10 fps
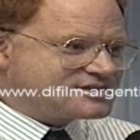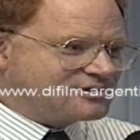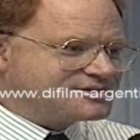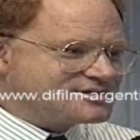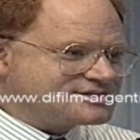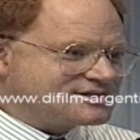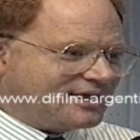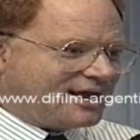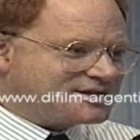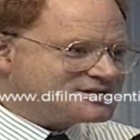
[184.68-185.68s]
soldiers,
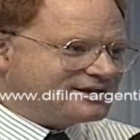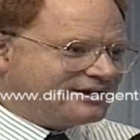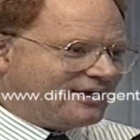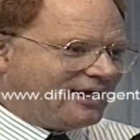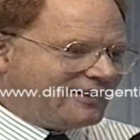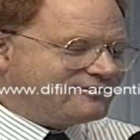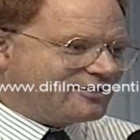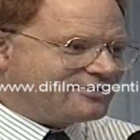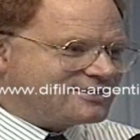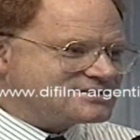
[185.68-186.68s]
actually, I've
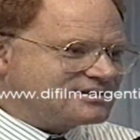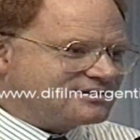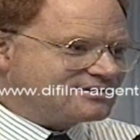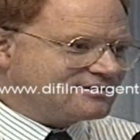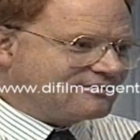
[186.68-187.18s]
noticed in